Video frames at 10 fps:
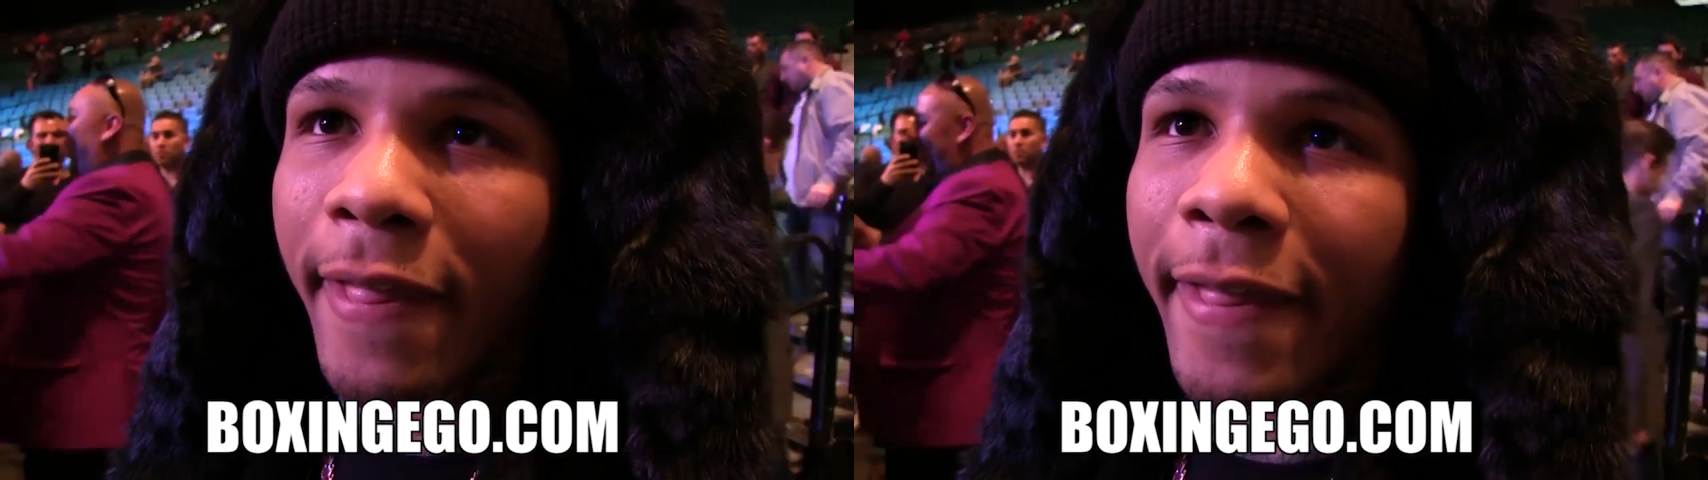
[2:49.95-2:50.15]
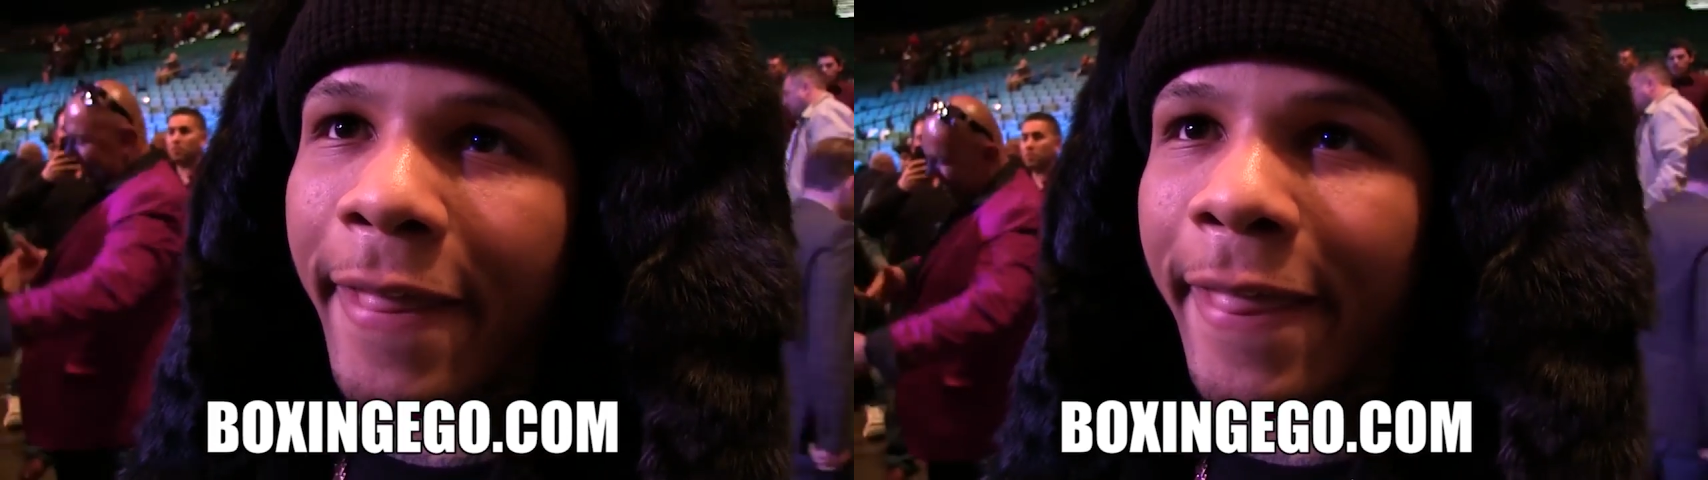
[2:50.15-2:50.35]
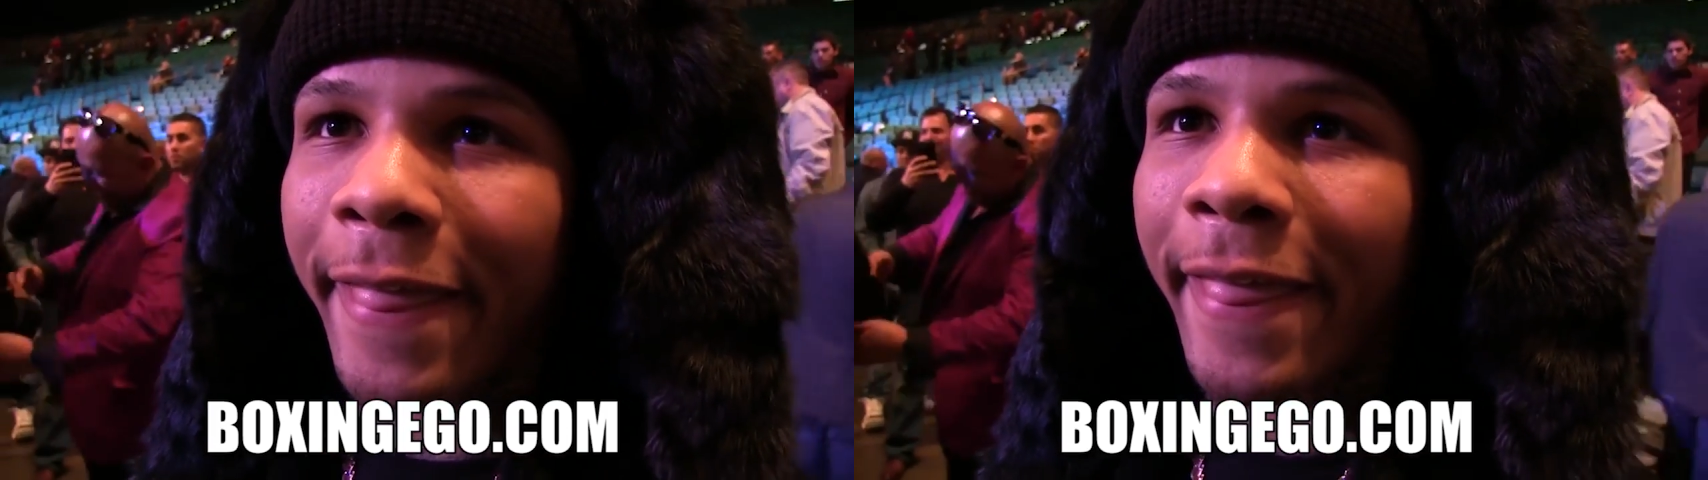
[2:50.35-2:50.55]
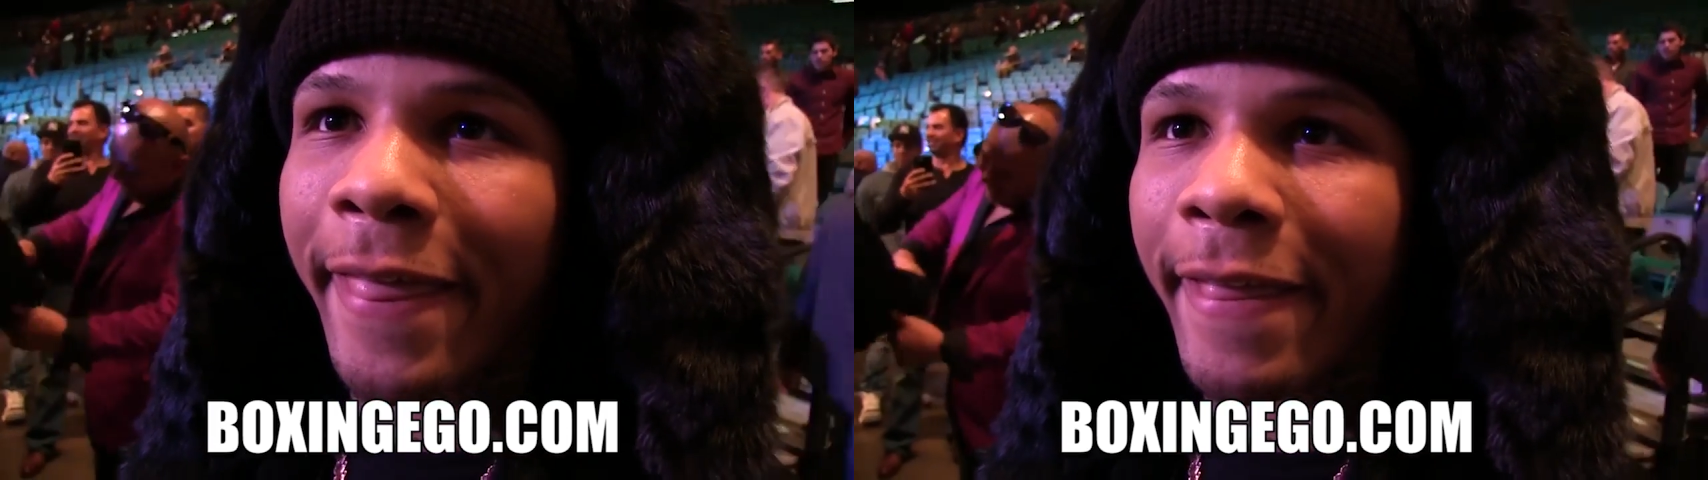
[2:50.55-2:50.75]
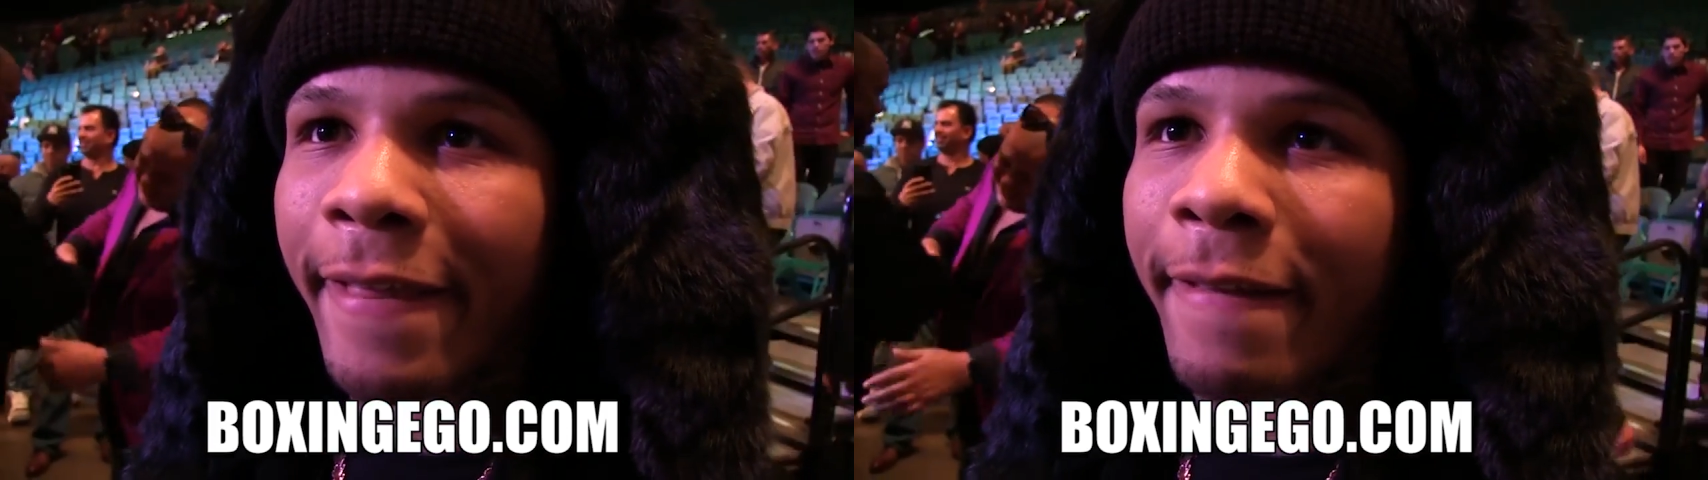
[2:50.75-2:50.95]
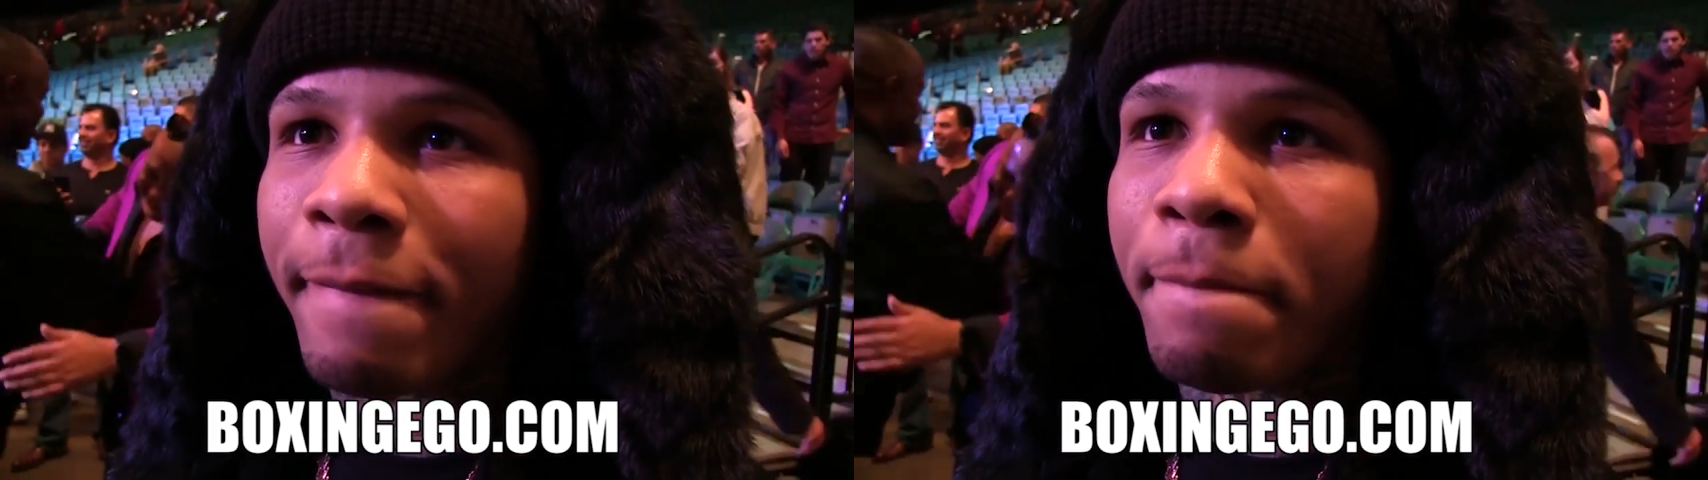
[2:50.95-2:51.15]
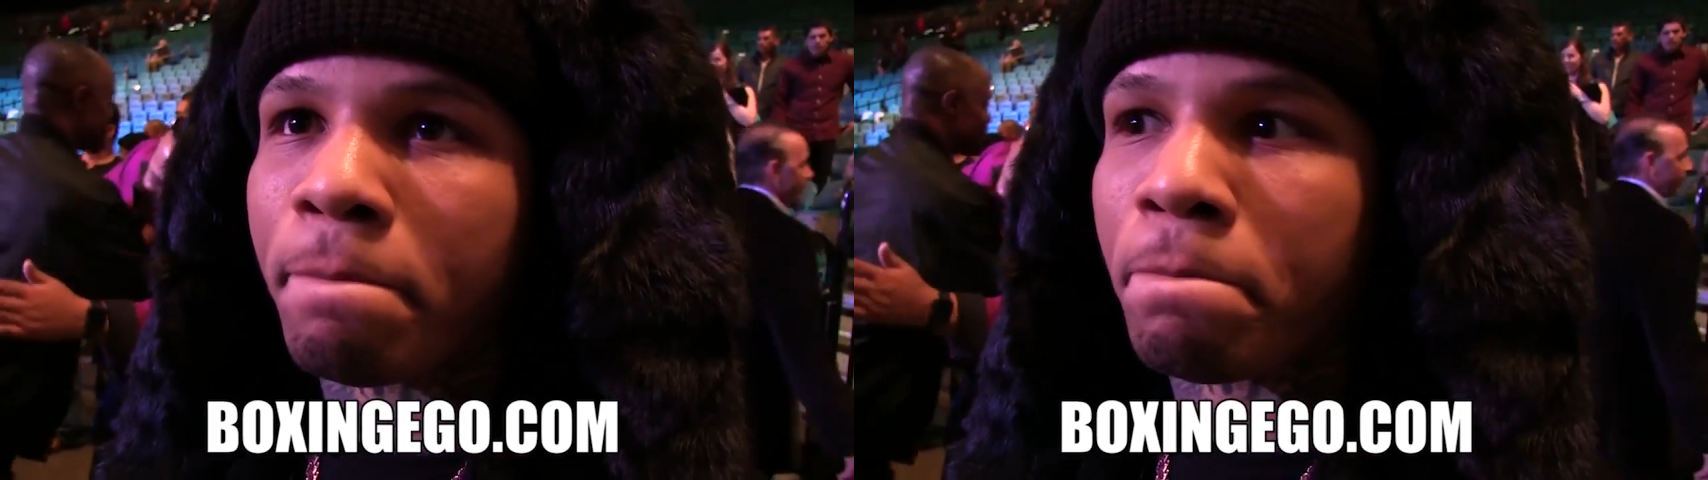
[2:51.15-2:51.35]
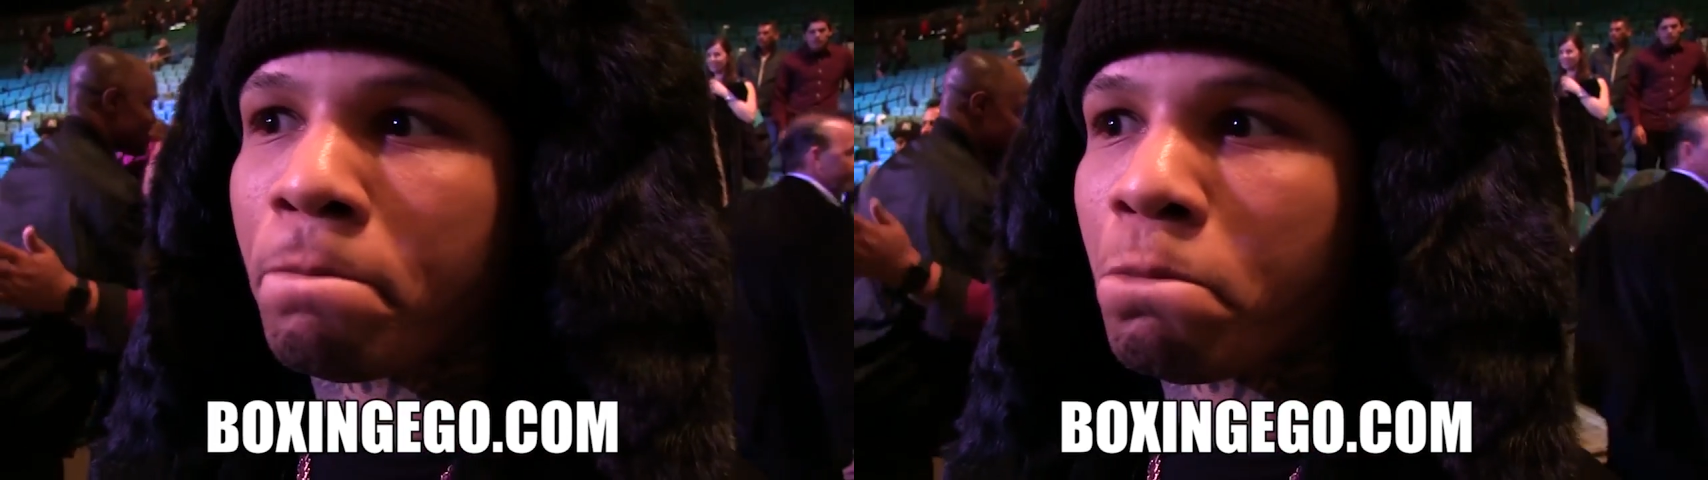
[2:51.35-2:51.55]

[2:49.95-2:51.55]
though he's a former featherweight,